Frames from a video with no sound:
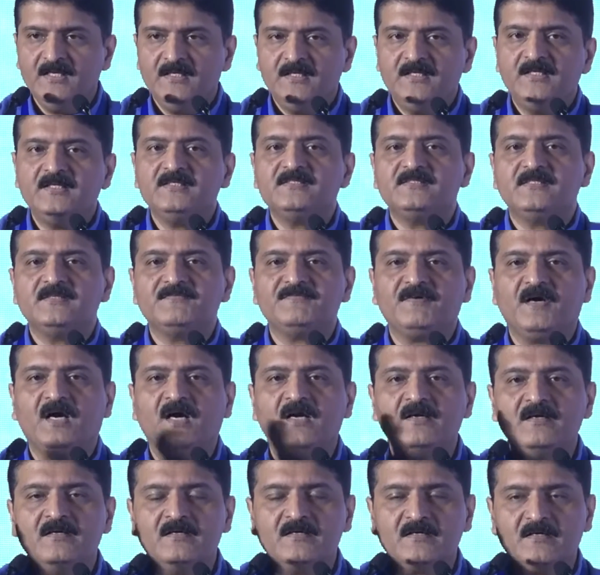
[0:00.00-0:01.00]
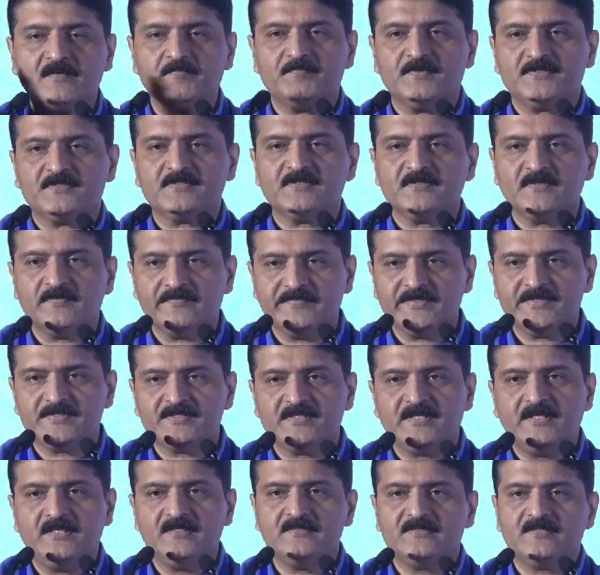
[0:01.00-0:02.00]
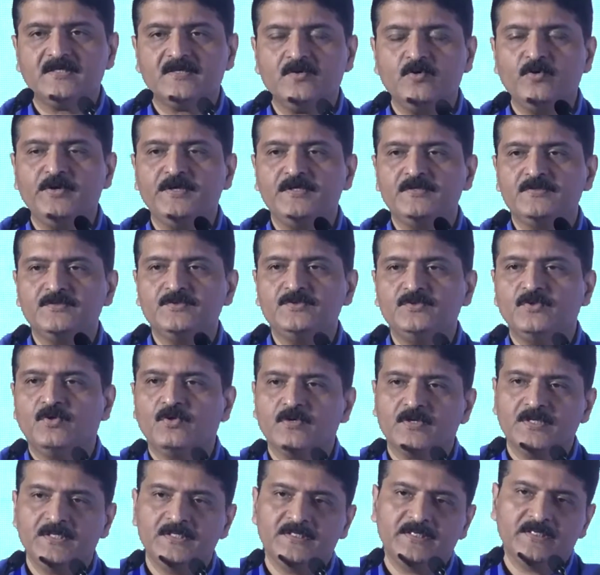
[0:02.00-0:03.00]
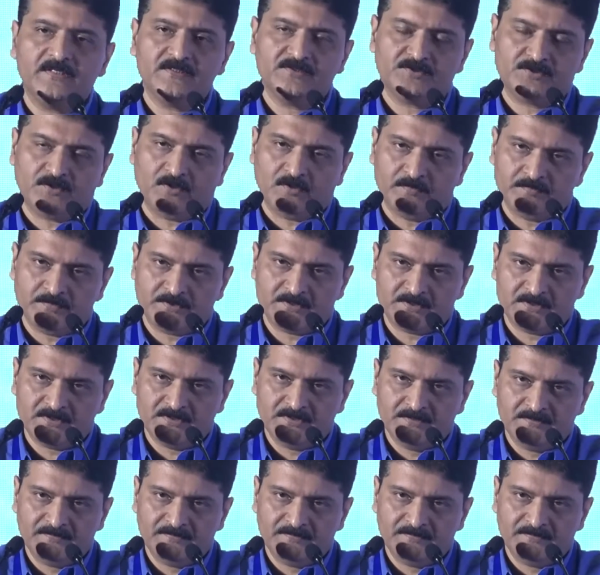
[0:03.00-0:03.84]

is if 100% of the sales are going to your retail shops.